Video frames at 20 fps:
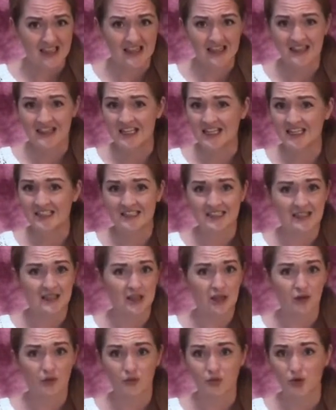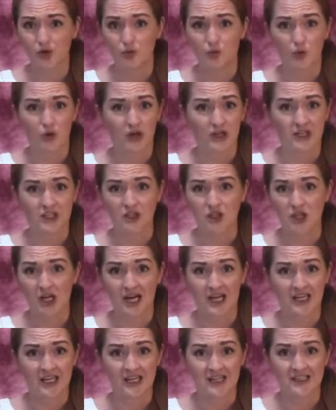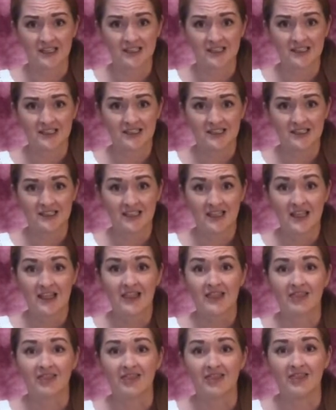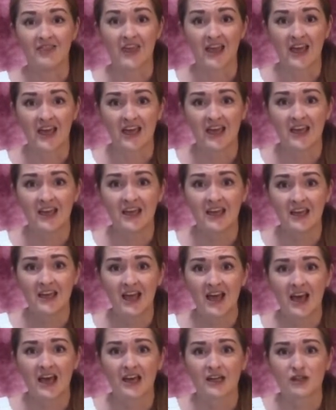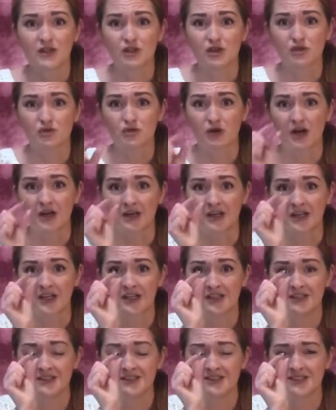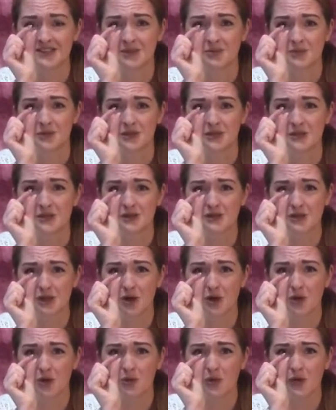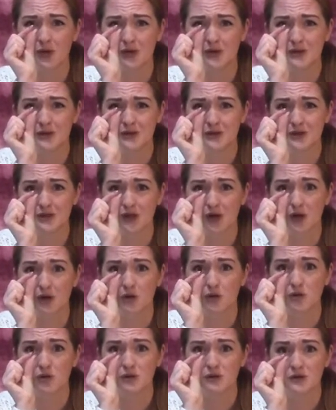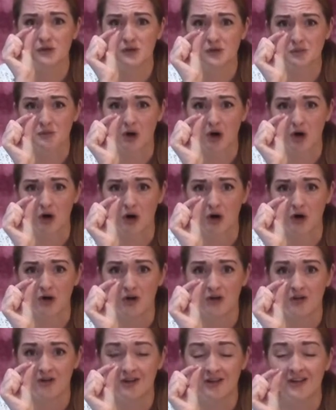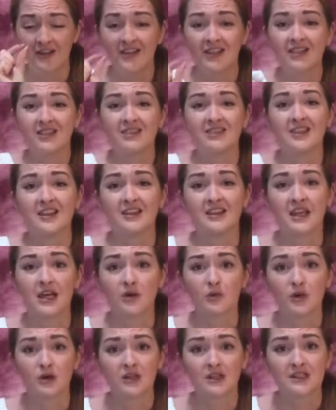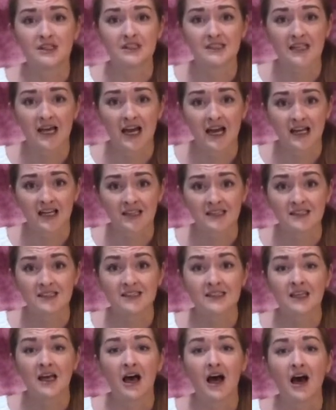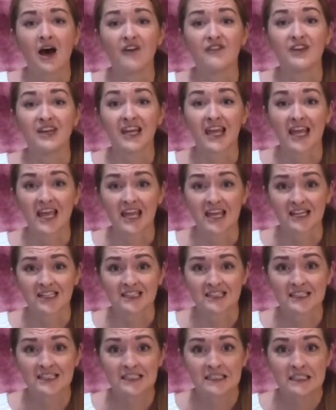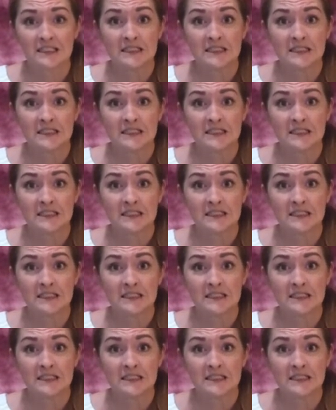things in their room weren't giant. They had shrunken to be so small that they were the size of an ant.